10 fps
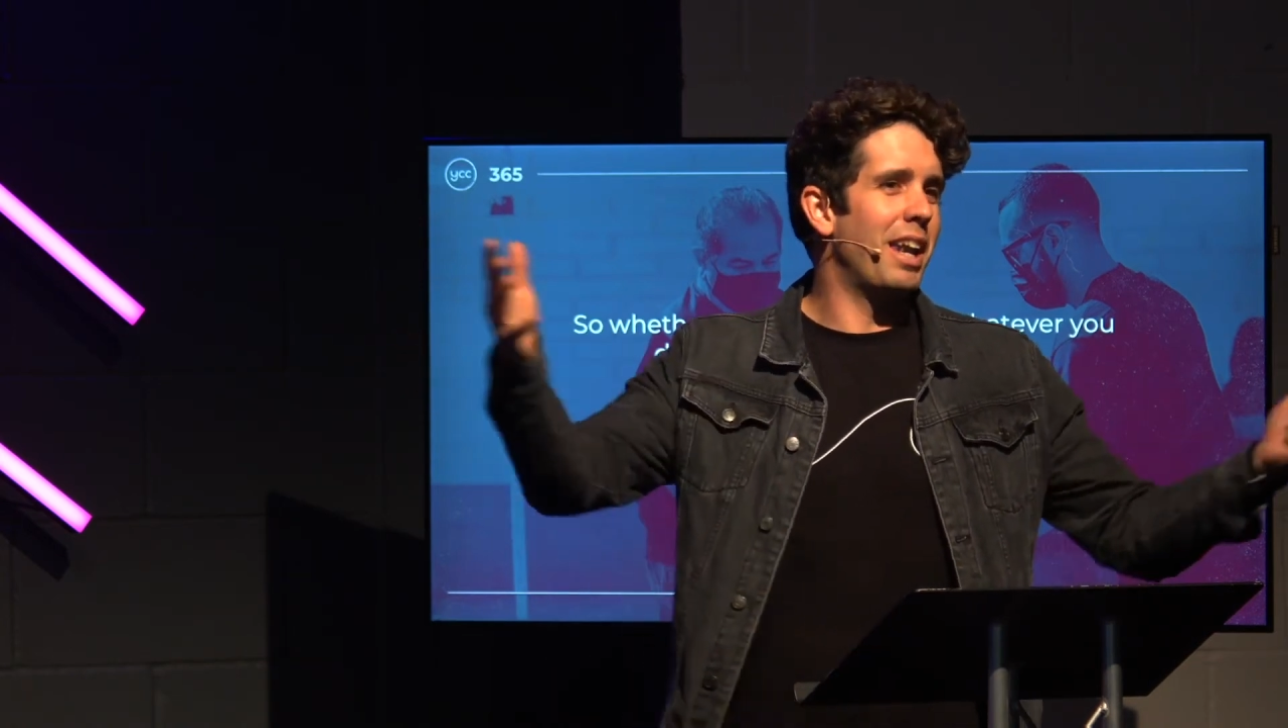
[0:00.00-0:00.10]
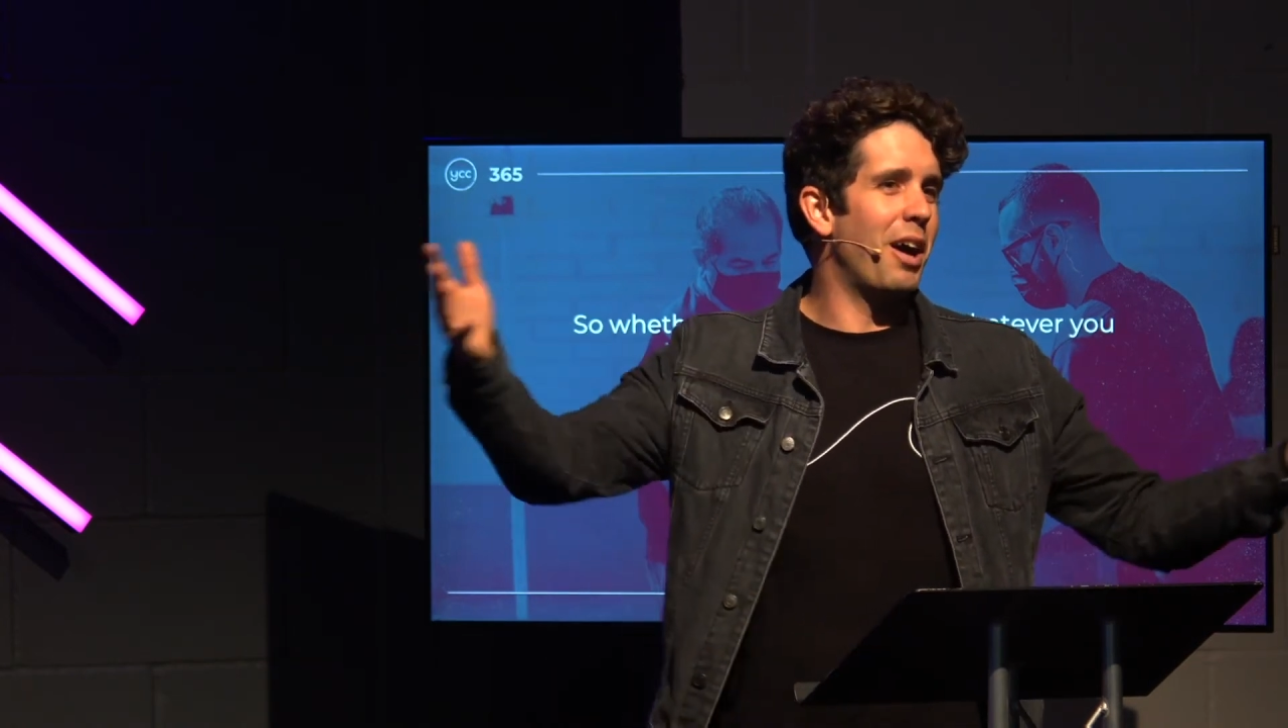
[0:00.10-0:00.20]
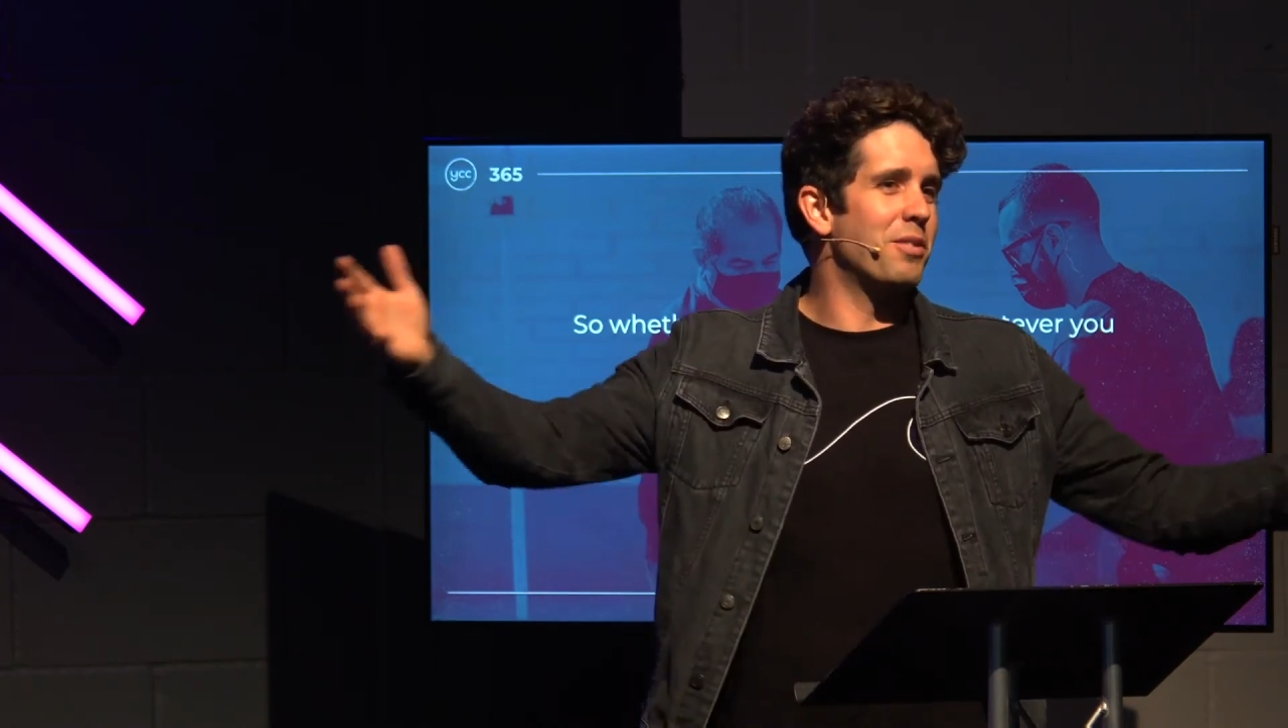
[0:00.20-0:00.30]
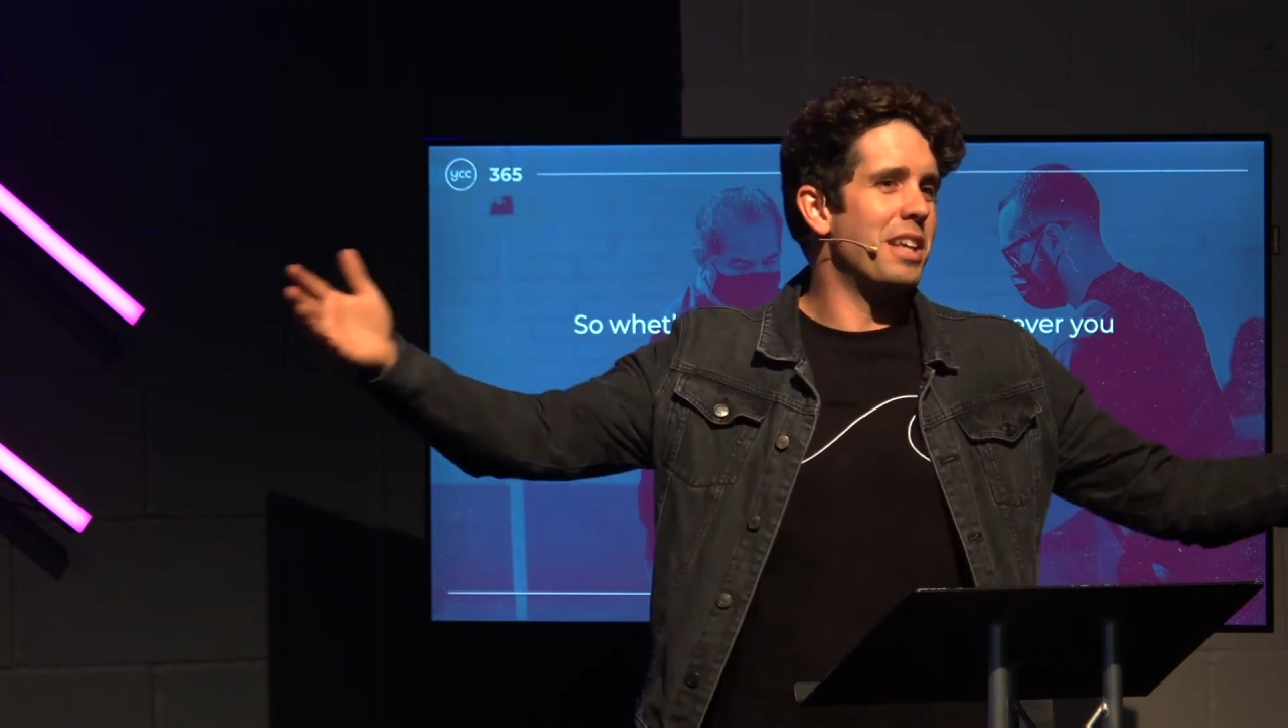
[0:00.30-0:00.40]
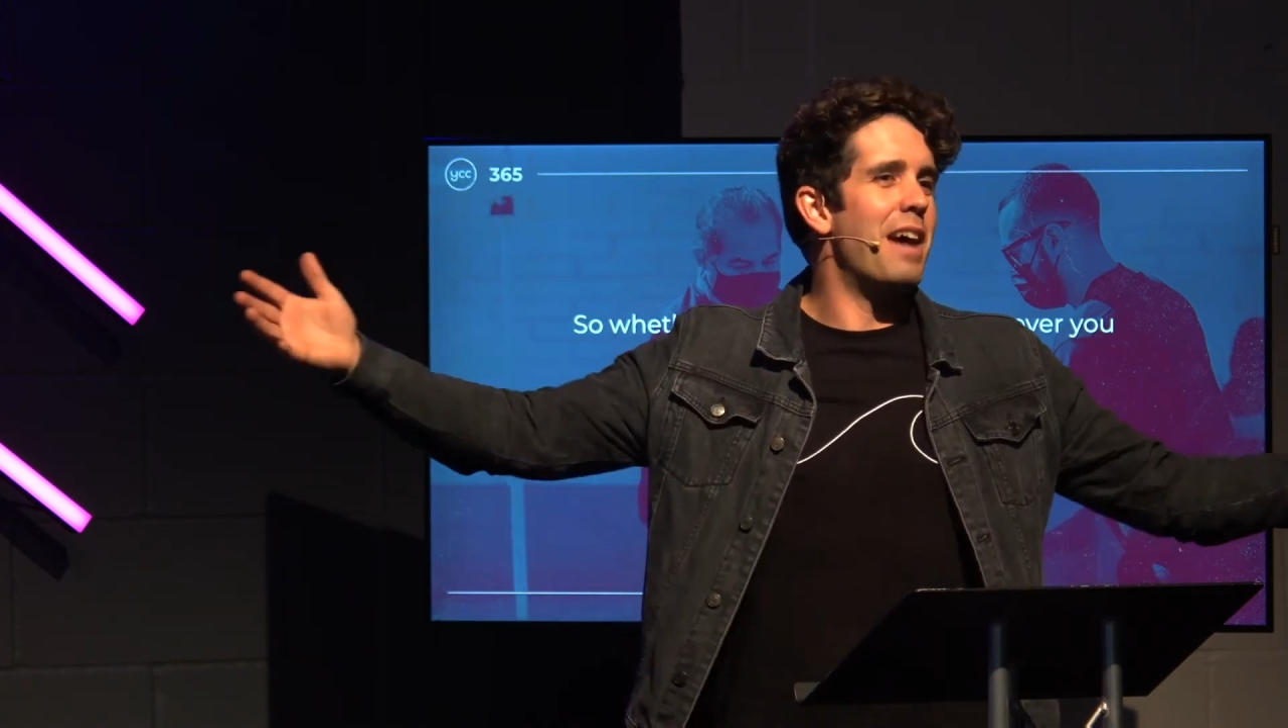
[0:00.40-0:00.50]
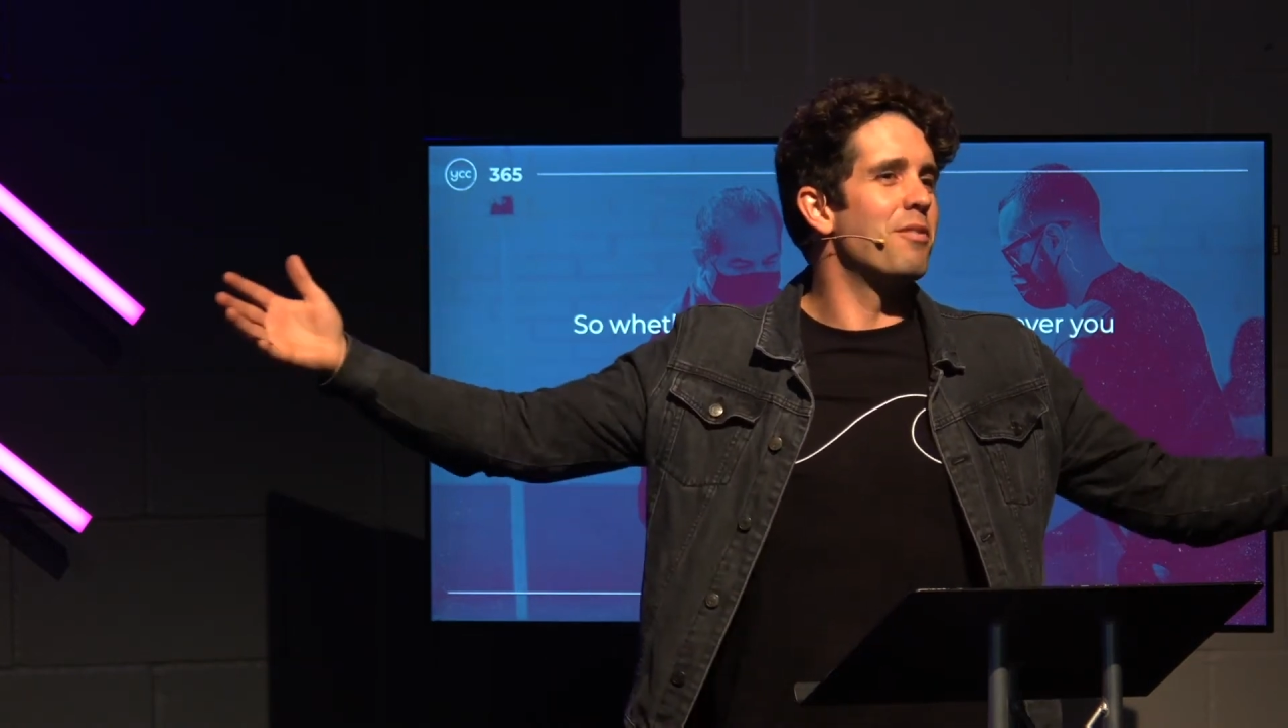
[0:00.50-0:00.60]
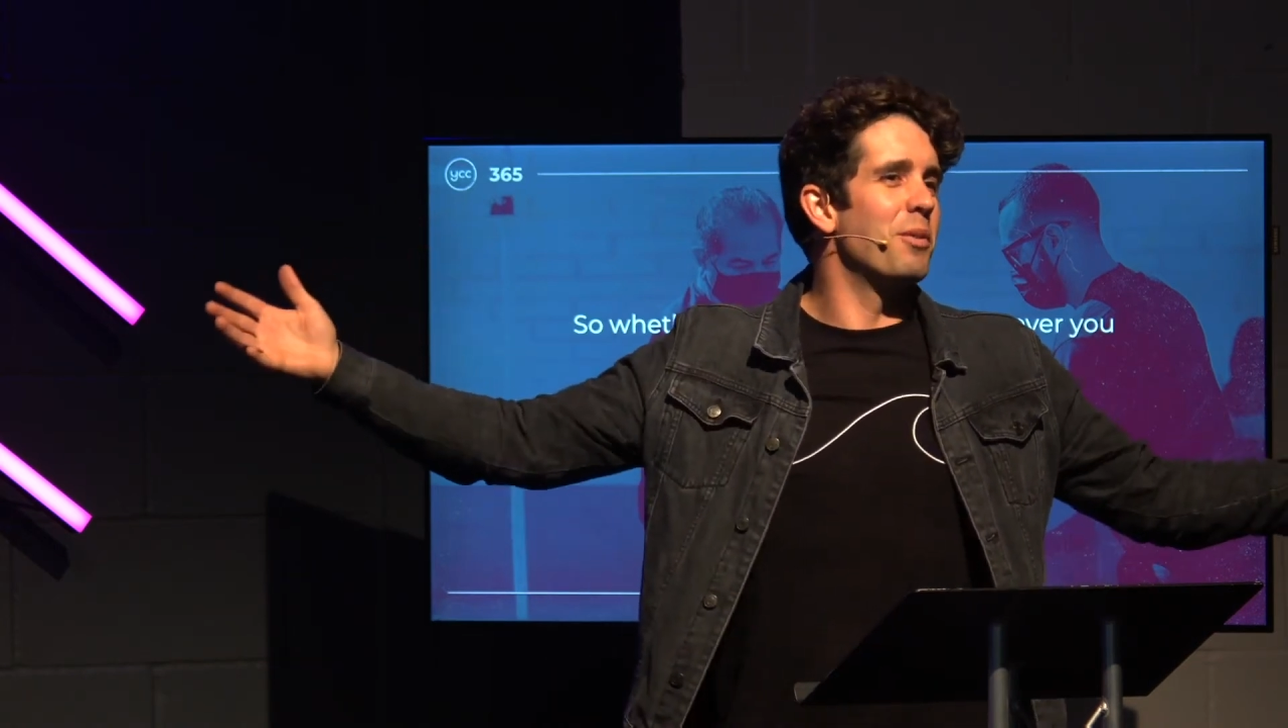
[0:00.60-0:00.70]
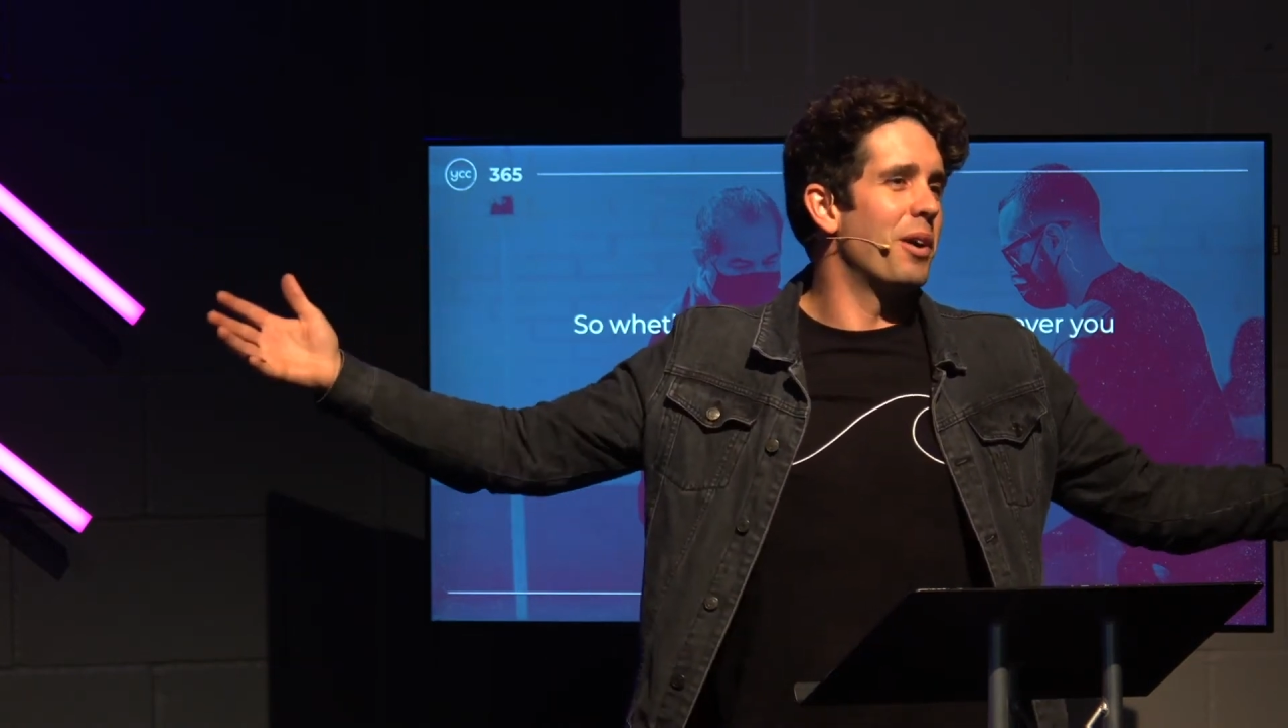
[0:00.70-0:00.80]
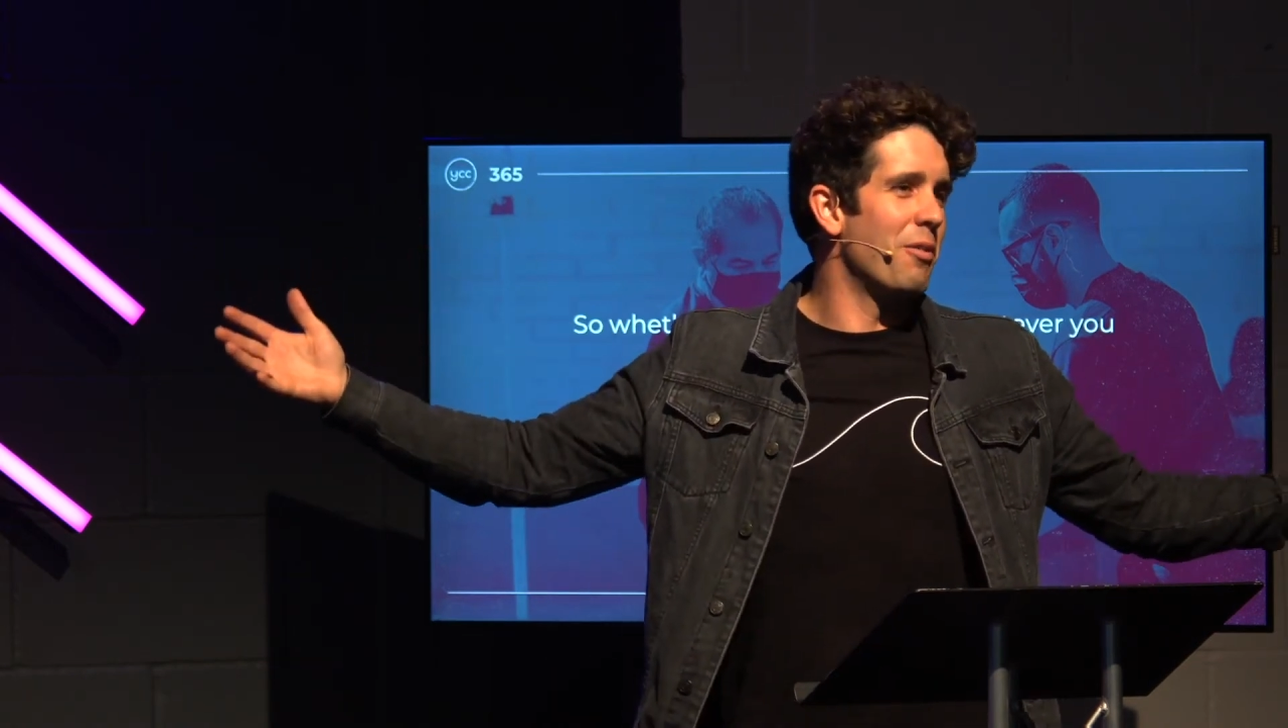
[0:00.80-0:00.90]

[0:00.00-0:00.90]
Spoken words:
love to everyone